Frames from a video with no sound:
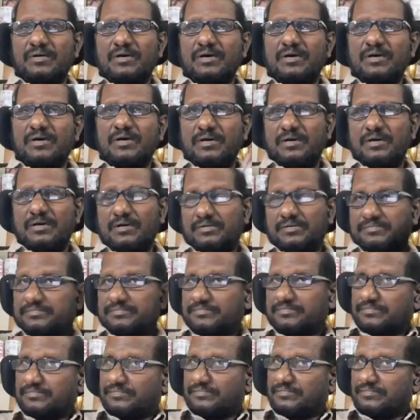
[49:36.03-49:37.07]
Uh,
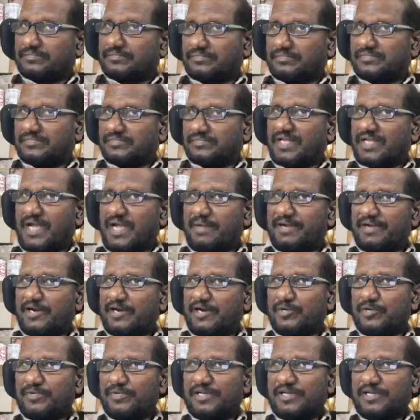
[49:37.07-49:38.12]
am I
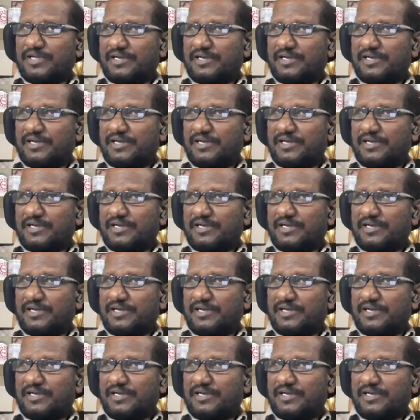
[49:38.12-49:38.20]
audible?